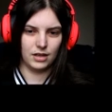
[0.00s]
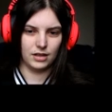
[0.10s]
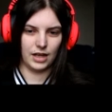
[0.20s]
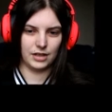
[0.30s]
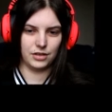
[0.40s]

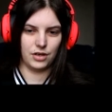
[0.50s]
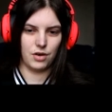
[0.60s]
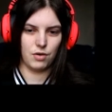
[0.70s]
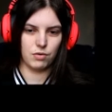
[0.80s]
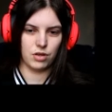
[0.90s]
that's a
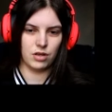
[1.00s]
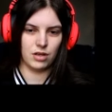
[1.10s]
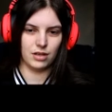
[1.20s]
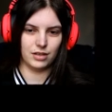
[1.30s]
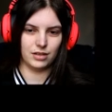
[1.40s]
no
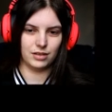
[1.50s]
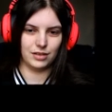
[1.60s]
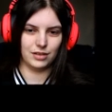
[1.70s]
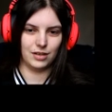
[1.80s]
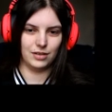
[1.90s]
good, as
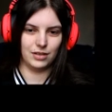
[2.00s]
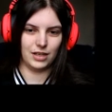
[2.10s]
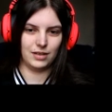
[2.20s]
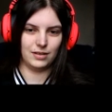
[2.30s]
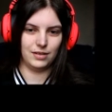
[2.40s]
it turns out.